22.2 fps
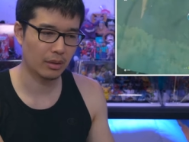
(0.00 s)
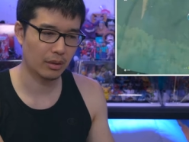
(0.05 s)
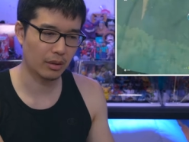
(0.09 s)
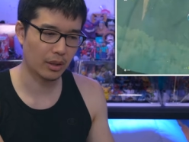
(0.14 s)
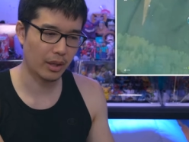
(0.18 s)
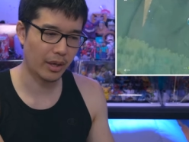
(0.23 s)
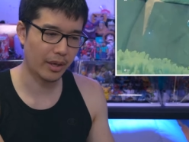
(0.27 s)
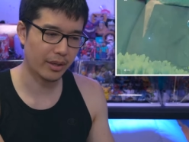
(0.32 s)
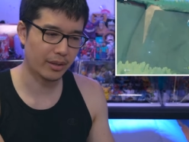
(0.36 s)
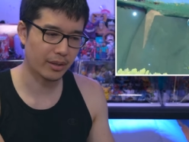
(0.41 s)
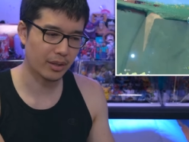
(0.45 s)

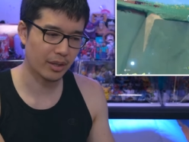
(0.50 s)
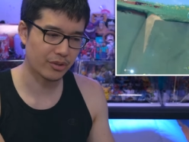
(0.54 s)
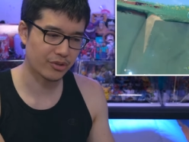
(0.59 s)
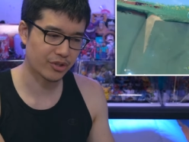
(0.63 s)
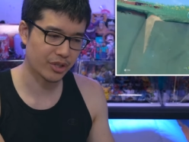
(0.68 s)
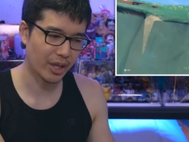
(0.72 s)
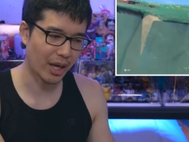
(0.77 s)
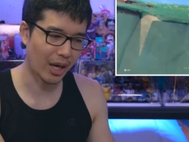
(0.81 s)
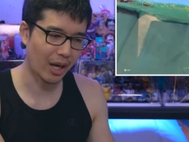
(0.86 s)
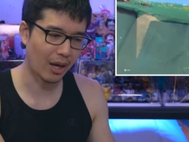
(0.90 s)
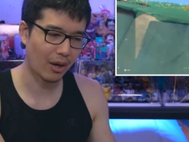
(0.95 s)
like uh,
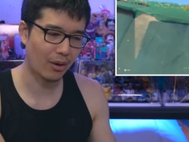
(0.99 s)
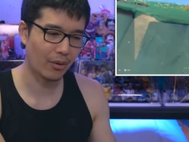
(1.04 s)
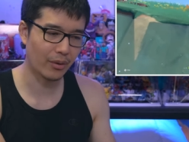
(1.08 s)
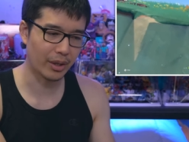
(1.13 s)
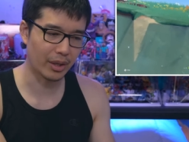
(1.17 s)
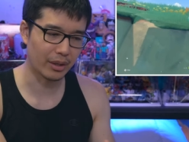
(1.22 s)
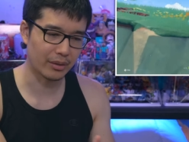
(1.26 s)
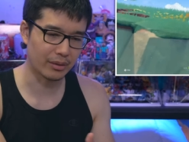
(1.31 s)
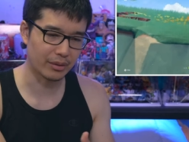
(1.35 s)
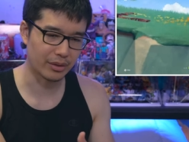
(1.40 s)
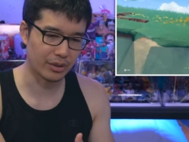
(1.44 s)
Xiao
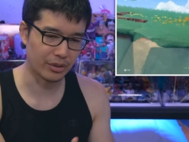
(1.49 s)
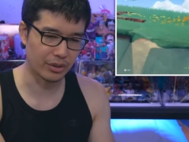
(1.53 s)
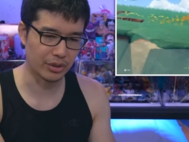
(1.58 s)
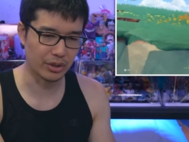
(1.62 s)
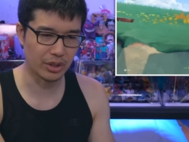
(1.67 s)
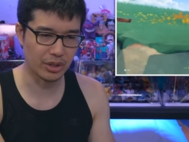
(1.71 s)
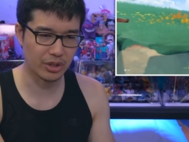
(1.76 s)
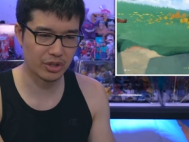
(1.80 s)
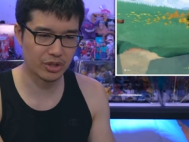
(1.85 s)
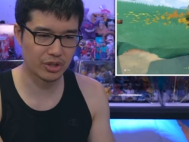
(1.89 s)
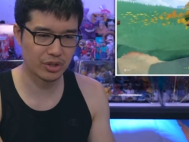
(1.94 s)
and
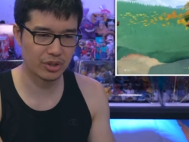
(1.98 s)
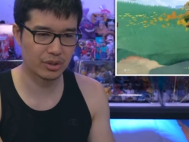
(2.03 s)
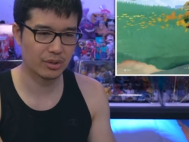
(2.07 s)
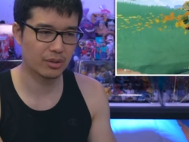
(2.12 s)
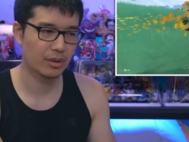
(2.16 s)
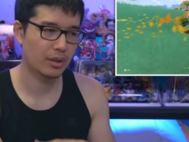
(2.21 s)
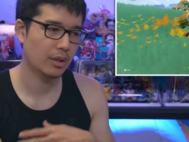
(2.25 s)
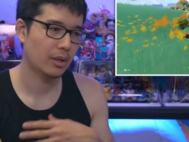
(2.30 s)
Kinich.